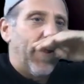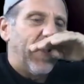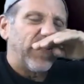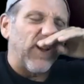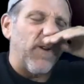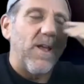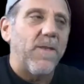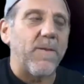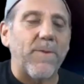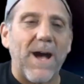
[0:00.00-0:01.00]
So
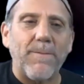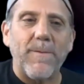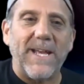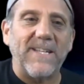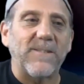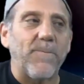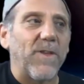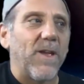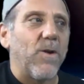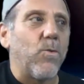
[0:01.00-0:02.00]
the problem is
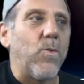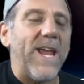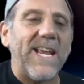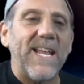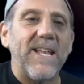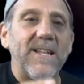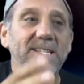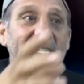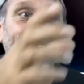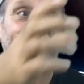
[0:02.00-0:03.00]
we can set a